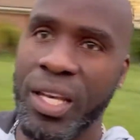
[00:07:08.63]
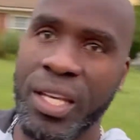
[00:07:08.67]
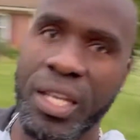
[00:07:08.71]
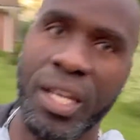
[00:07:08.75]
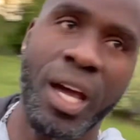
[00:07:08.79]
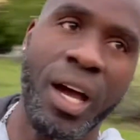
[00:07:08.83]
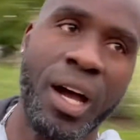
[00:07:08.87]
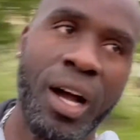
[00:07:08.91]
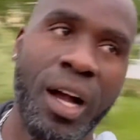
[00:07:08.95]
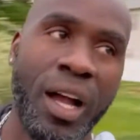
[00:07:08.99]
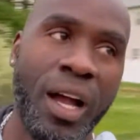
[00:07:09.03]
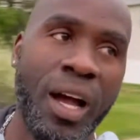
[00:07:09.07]

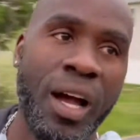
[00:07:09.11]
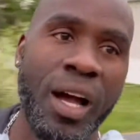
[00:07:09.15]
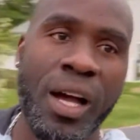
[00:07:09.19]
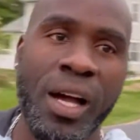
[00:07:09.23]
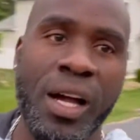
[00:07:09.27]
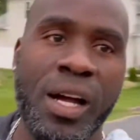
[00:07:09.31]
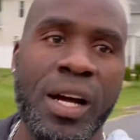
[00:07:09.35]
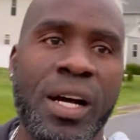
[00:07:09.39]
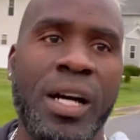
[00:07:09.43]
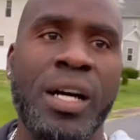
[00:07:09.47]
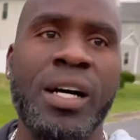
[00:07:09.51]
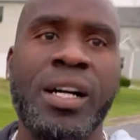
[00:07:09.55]
dog, huh?
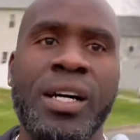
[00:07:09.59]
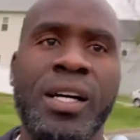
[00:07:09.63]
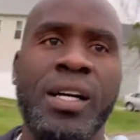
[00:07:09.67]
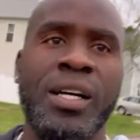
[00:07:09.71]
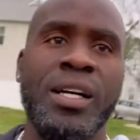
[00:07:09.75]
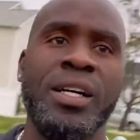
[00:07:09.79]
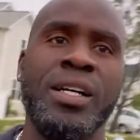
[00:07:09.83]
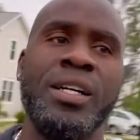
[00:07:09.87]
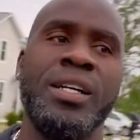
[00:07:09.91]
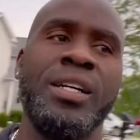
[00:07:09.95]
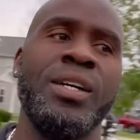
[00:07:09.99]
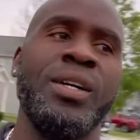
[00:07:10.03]

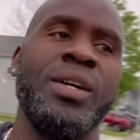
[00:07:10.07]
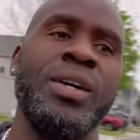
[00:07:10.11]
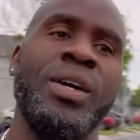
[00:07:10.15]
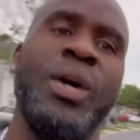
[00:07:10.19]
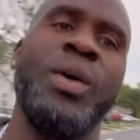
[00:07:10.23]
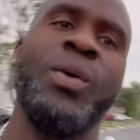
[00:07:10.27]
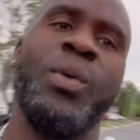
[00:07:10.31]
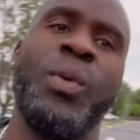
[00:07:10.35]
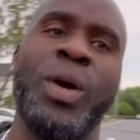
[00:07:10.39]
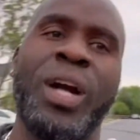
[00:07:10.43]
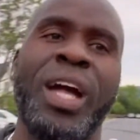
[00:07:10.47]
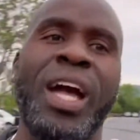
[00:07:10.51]

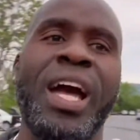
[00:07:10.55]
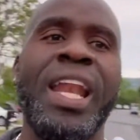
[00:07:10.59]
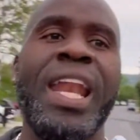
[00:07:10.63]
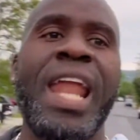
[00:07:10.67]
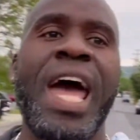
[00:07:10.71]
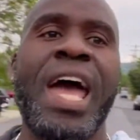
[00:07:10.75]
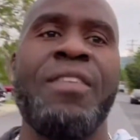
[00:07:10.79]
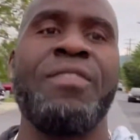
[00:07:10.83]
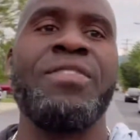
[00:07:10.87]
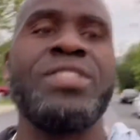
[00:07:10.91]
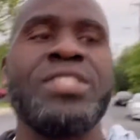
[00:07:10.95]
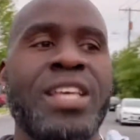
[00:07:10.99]
of
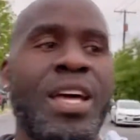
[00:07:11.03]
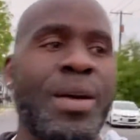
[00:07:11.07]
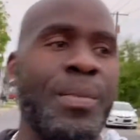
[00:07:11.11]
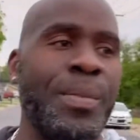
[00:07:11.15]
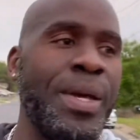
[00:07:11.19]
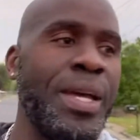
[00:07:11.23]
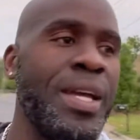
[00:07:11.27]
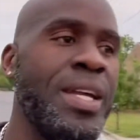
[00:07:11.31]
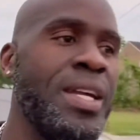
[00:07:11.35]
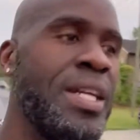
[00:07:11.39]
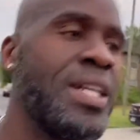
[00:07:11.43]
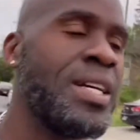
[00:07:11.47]
life is that, man?